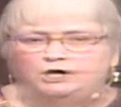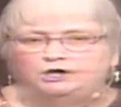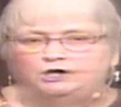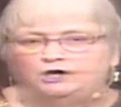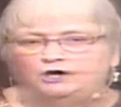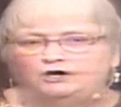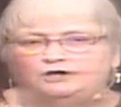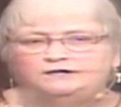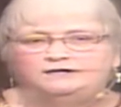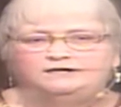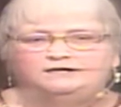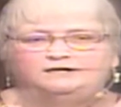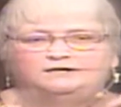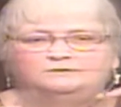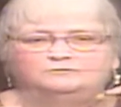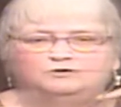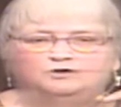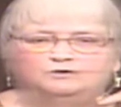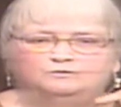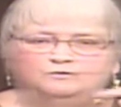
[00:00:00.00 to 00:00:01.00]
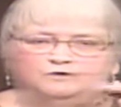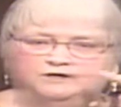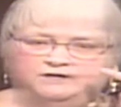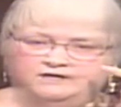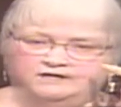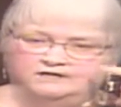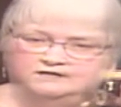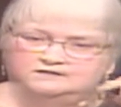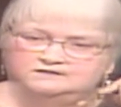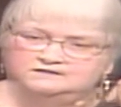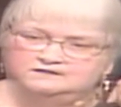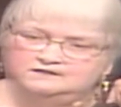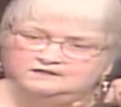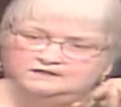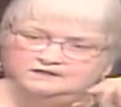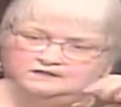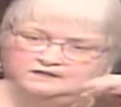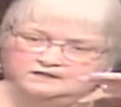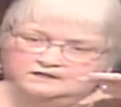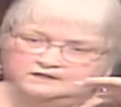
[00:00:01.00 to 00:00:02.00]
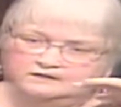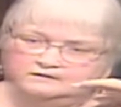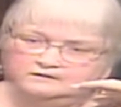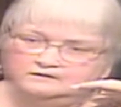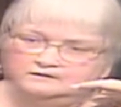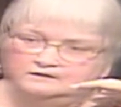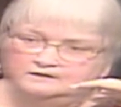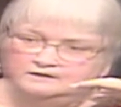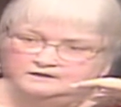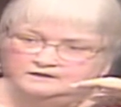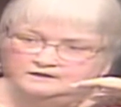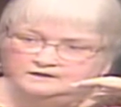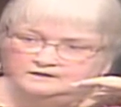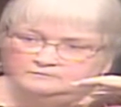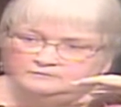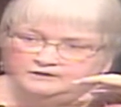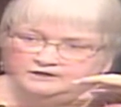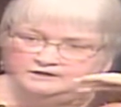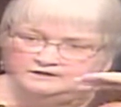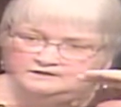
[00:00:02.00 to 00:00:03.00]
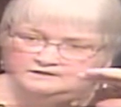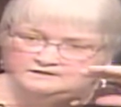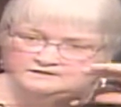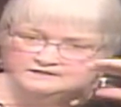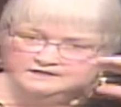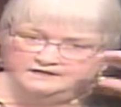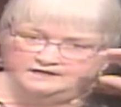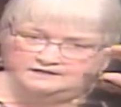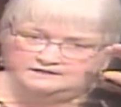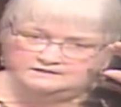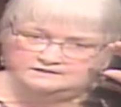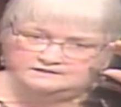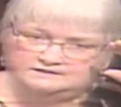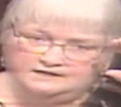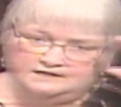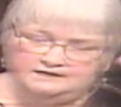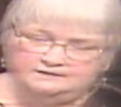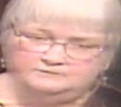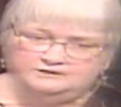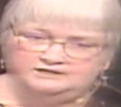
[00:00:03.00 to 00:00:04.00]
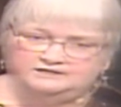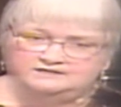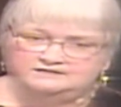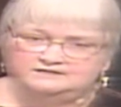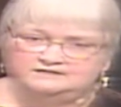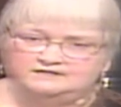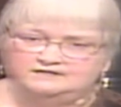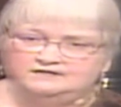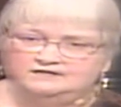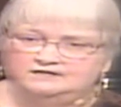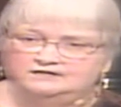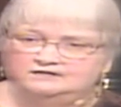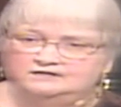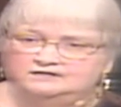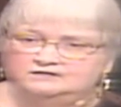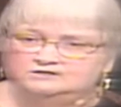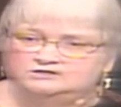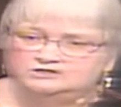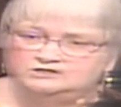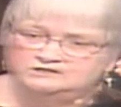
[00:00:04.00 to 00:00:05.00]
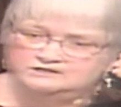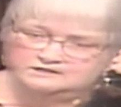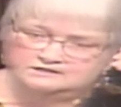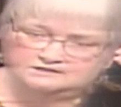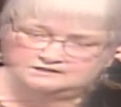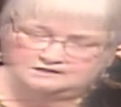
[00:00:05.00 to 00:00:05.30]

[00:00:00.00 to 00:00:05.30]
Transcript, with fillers: calling him on what he's thinking. Because as Simon is thinking that Jesus